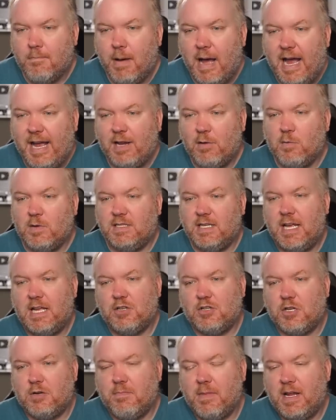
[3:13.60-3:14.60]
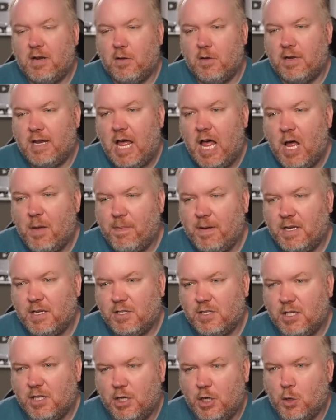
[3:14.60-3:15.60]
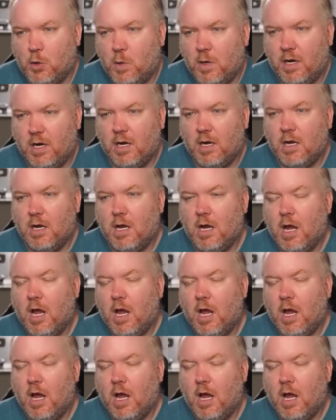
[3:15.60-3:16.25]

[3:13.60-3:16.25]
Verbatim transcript: Biden was instrumental in helping to secure